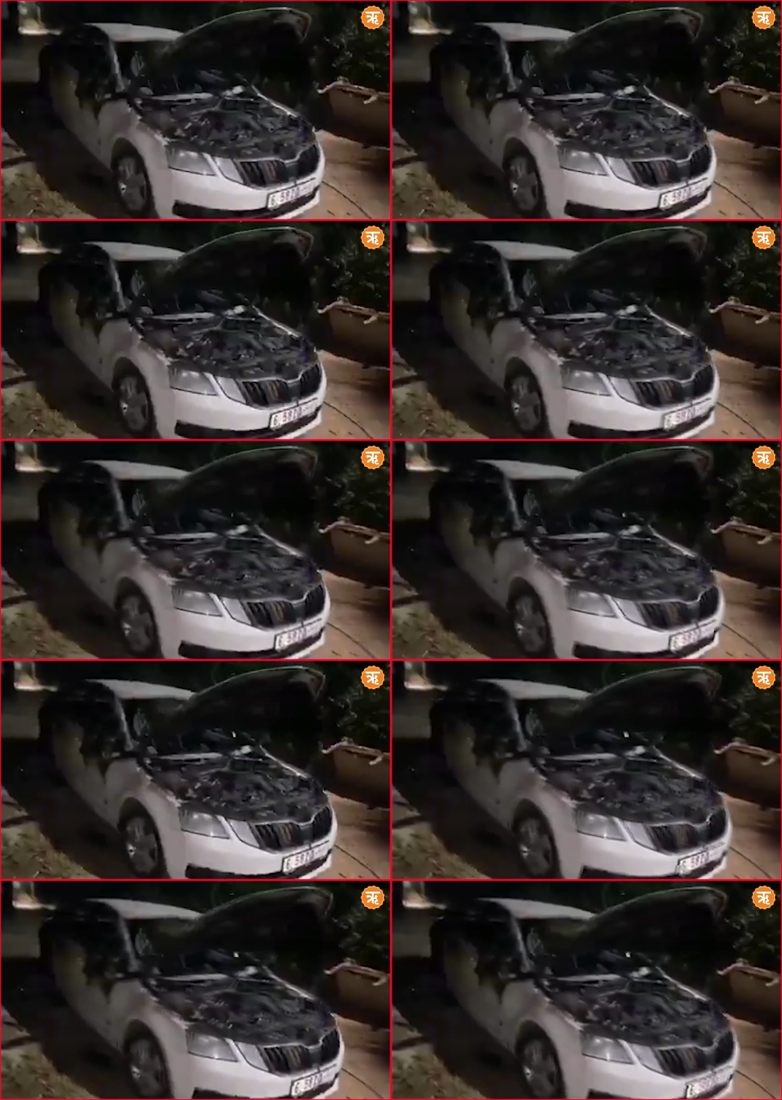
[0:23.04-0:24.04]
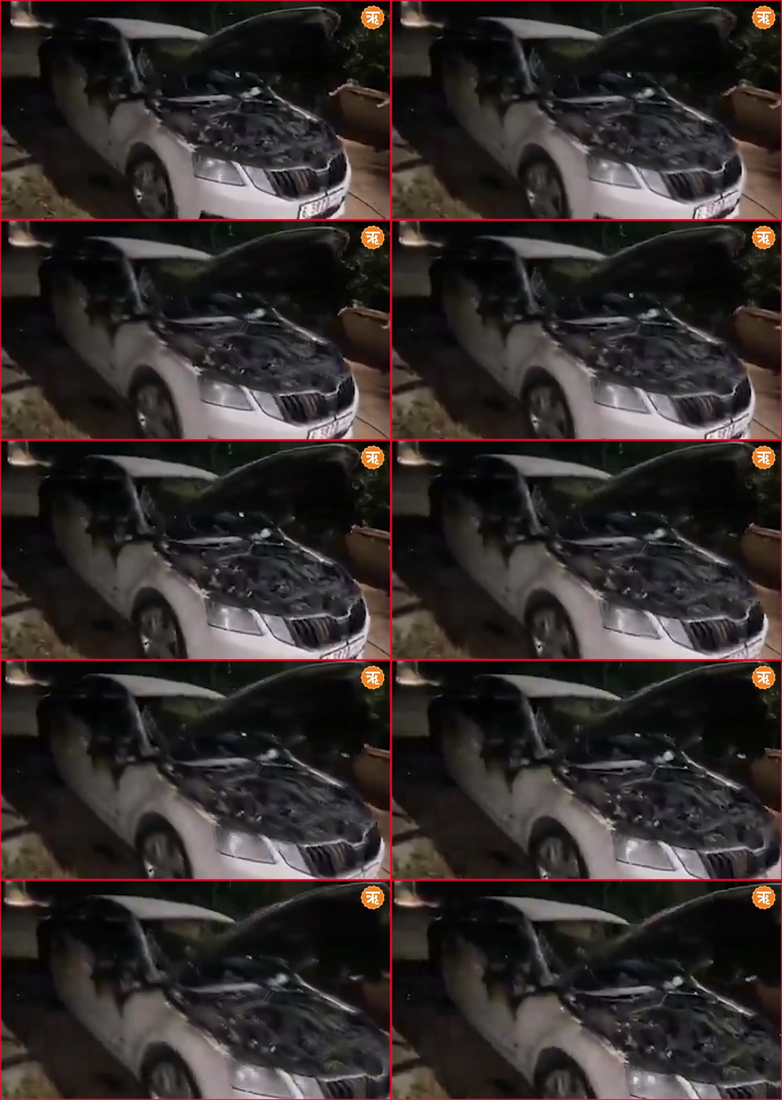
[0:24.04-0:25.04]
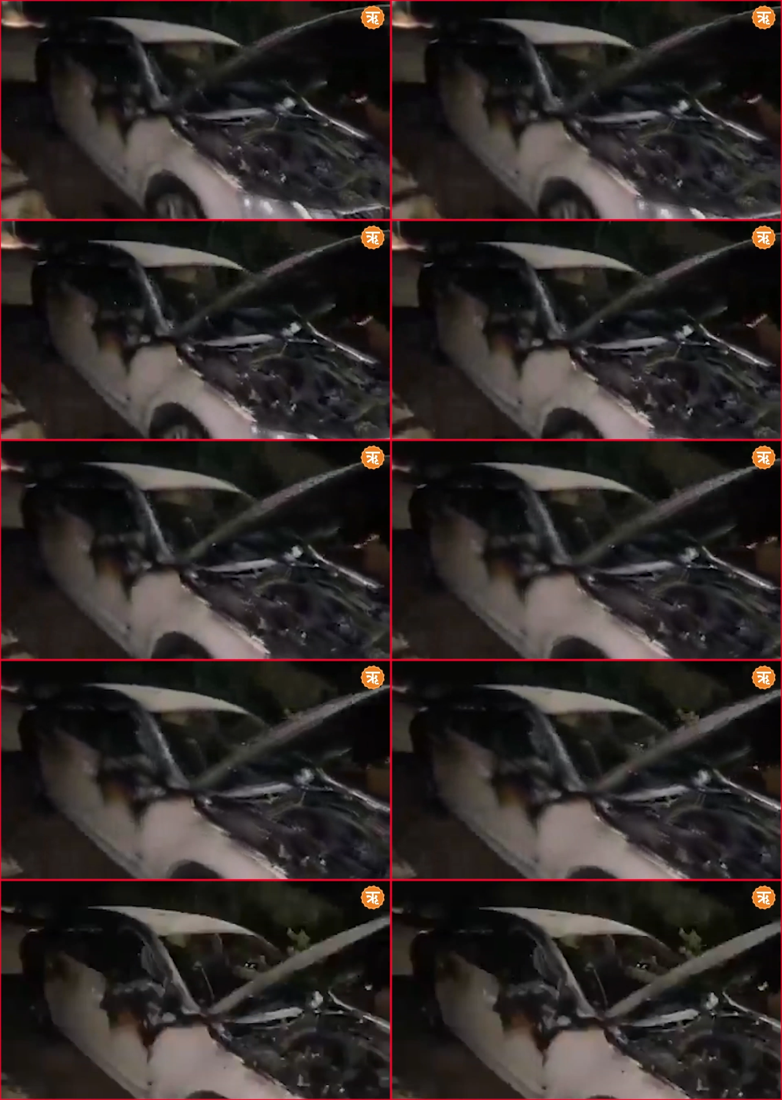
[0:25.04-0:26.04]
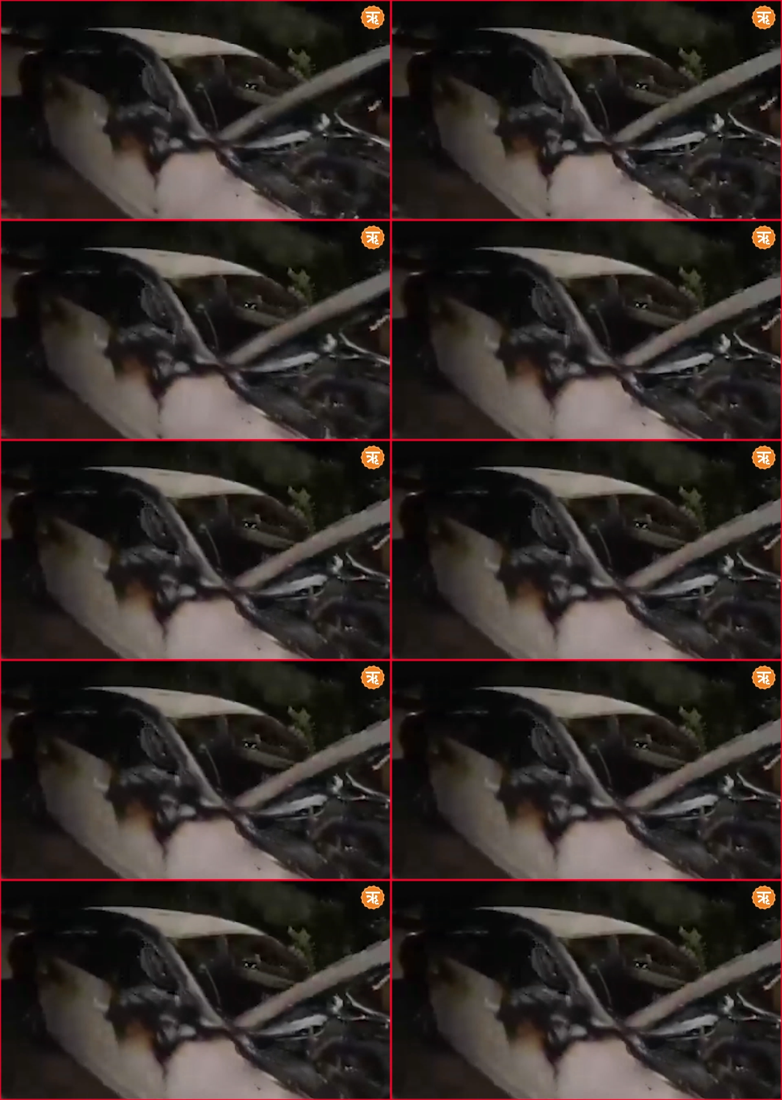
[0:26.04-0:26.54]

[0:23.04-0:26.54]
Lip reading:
[unreadable: no face in view]